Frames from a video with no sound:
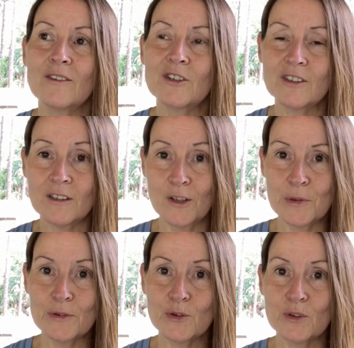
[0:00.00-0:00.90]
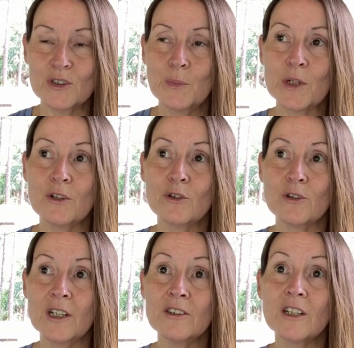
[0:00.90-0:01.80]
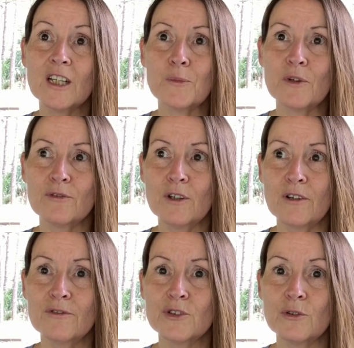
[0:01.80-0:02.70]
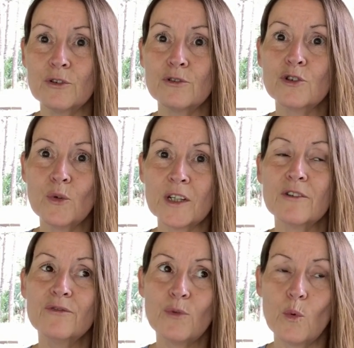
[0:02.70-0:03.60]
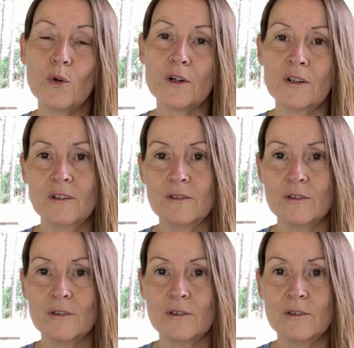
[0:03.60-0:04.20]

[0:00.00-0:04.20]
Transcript: which is alignment source, but you're in the name of love. So, you're doing it for